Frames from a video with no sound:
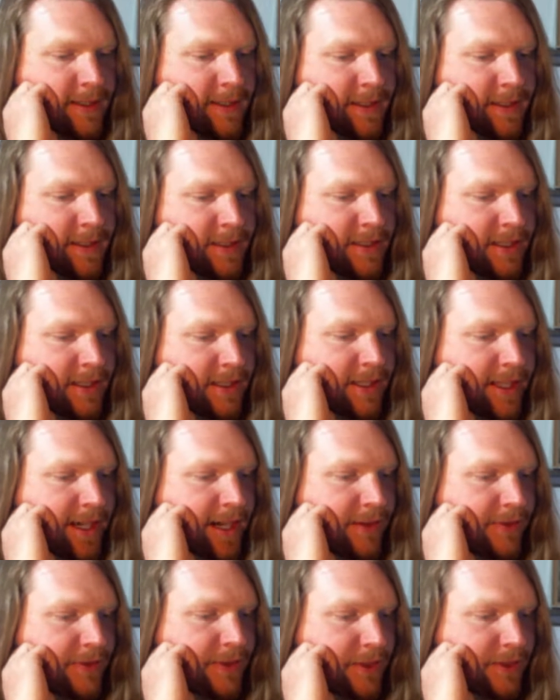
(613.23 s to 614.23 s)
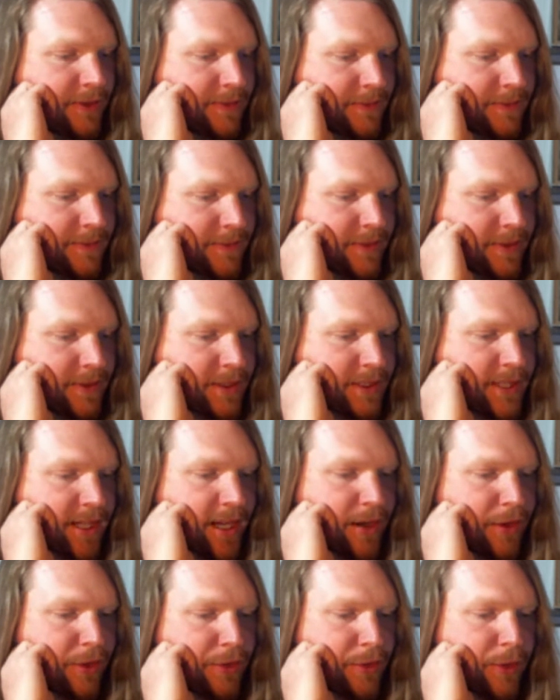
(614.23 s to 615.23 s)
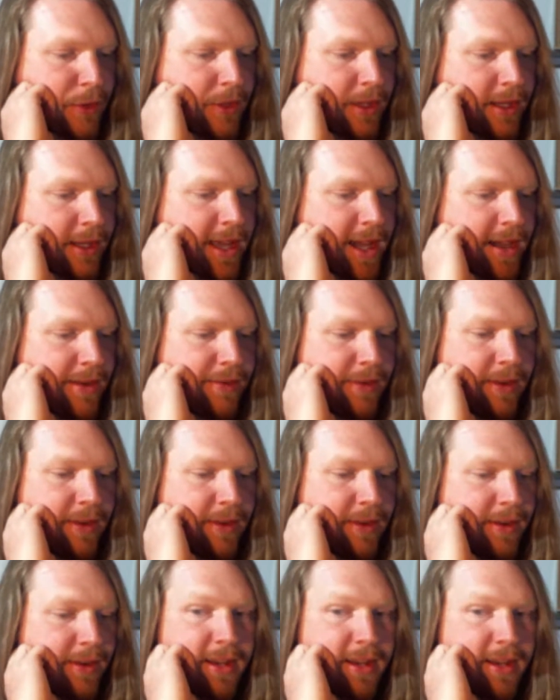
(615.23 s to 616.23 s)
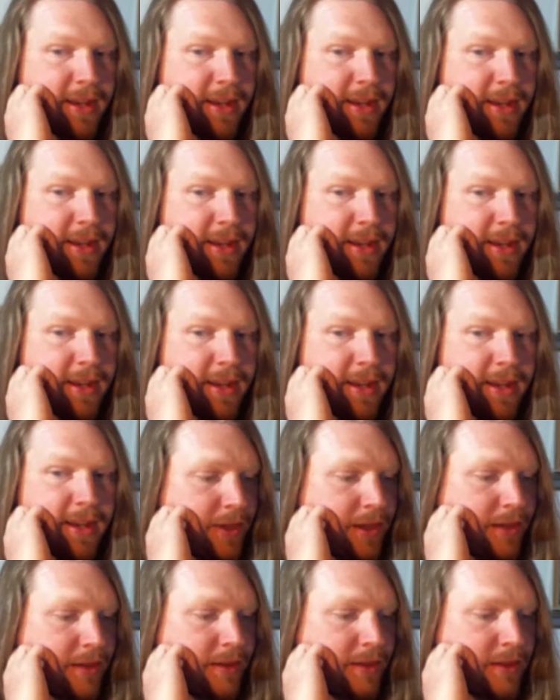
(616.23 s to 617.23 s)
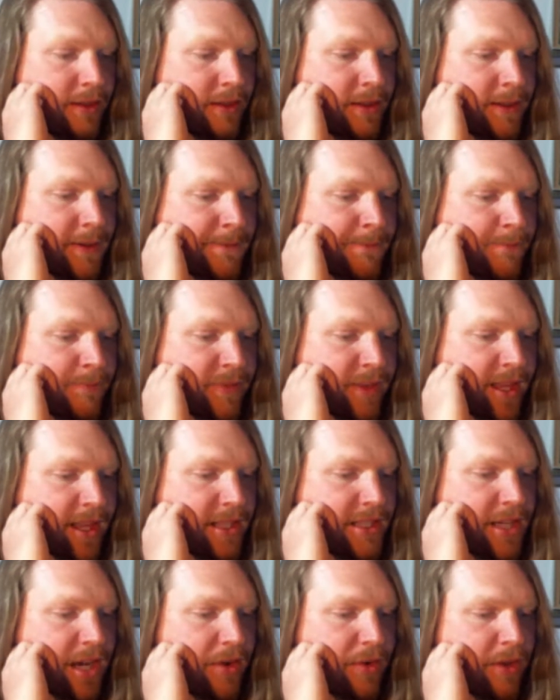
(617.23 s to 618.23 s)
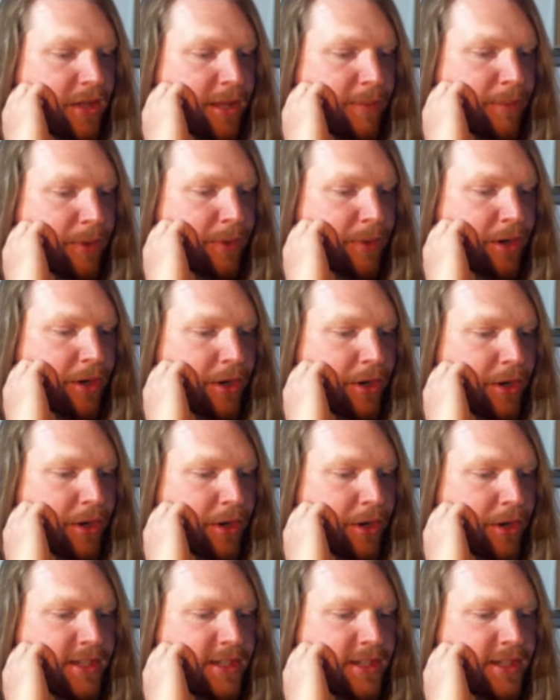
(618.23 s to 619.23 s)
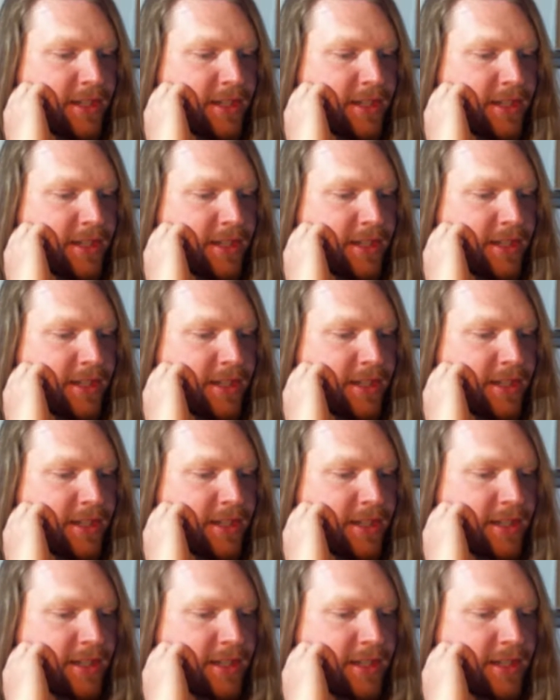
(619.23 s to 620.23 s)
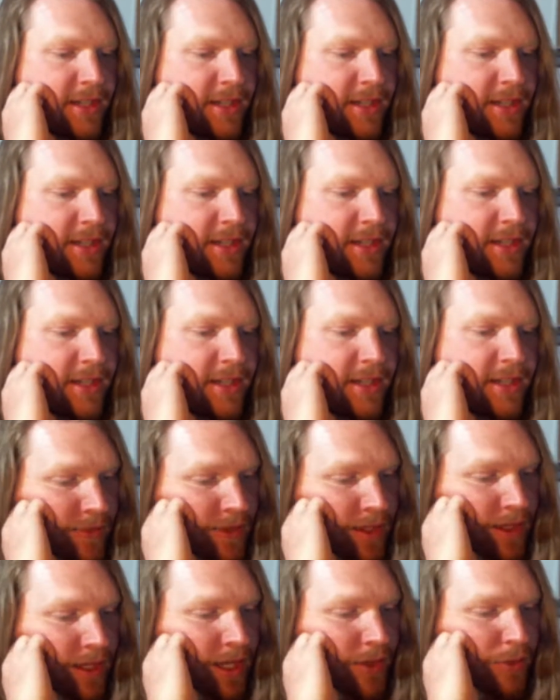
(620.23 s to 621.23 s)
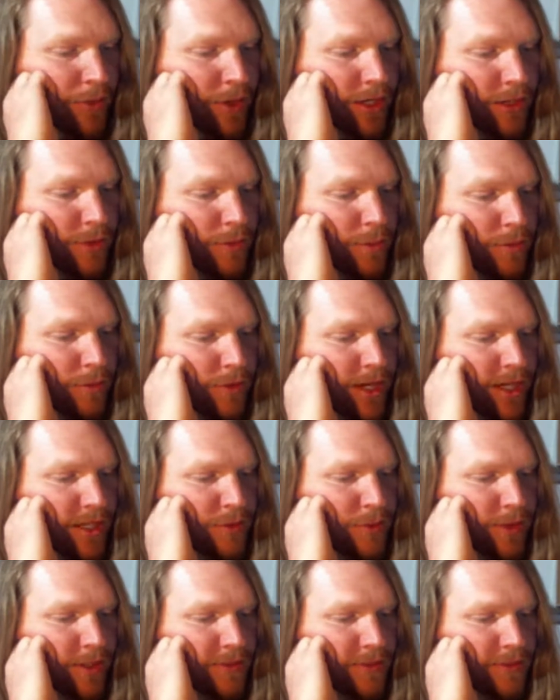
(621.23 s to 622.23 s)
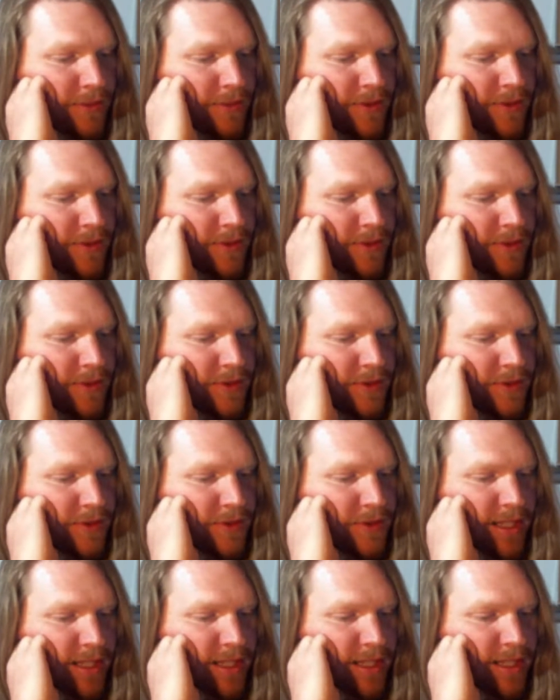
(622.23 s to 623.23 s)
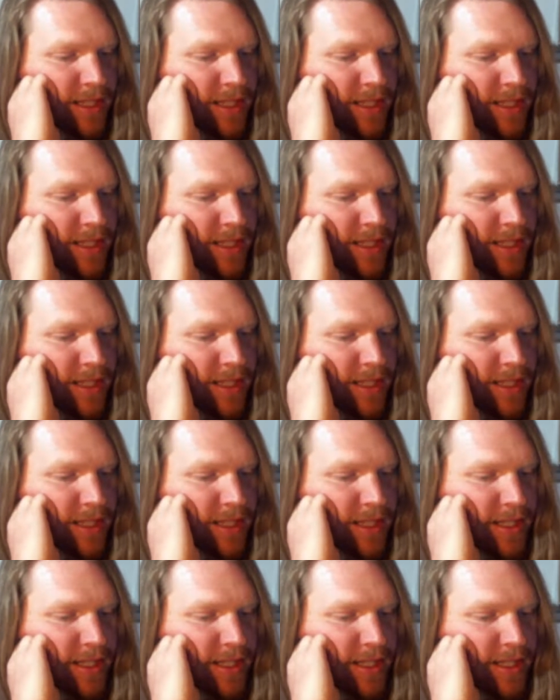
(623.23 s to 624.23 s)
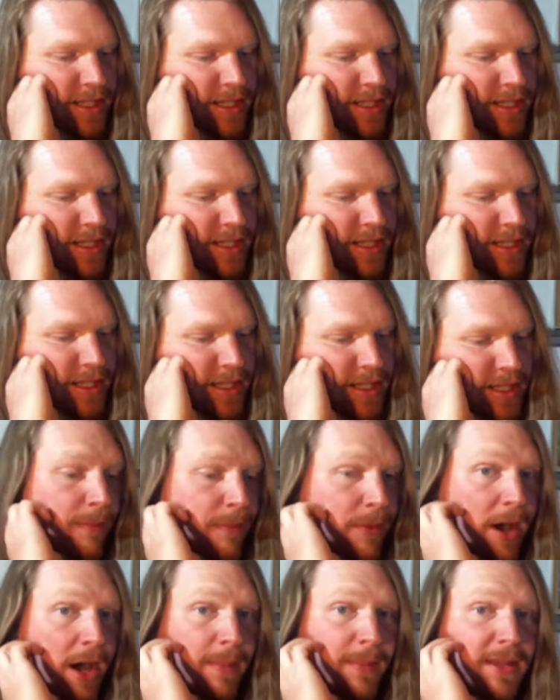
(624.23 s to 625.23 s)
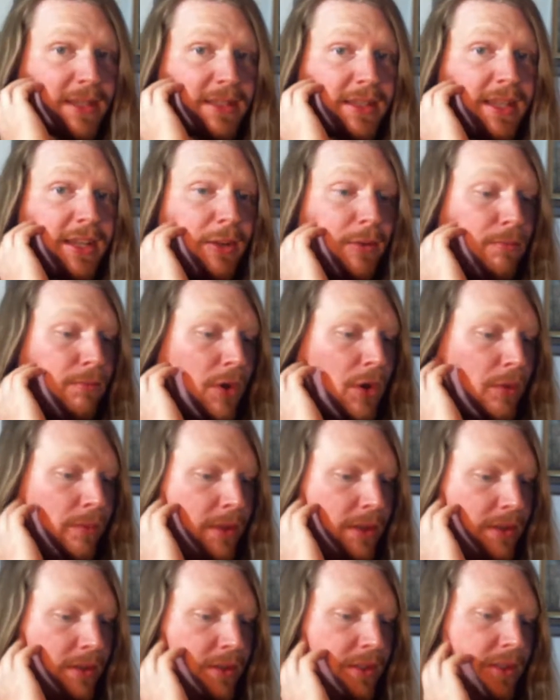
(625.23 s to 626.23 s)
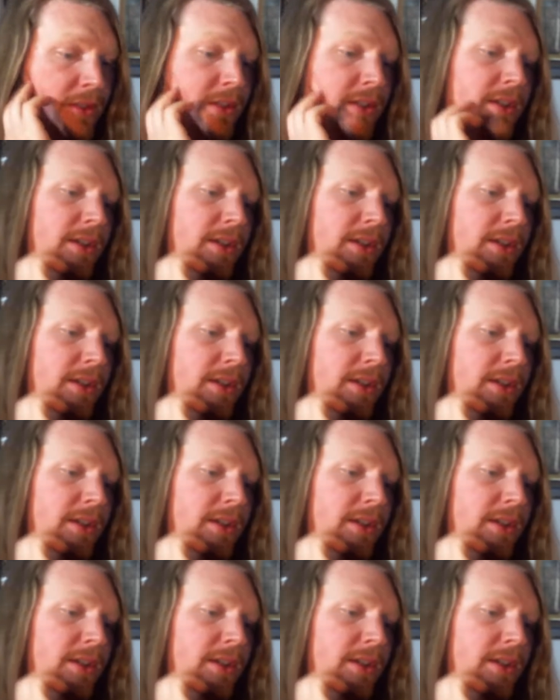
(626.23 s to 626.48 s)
She laughed. She had a throaty laugh, and it didn't happen often. It generally perked Reg up when it did. And Reg would have just dismissed it as a creepy story, another one of Poppy's little moments,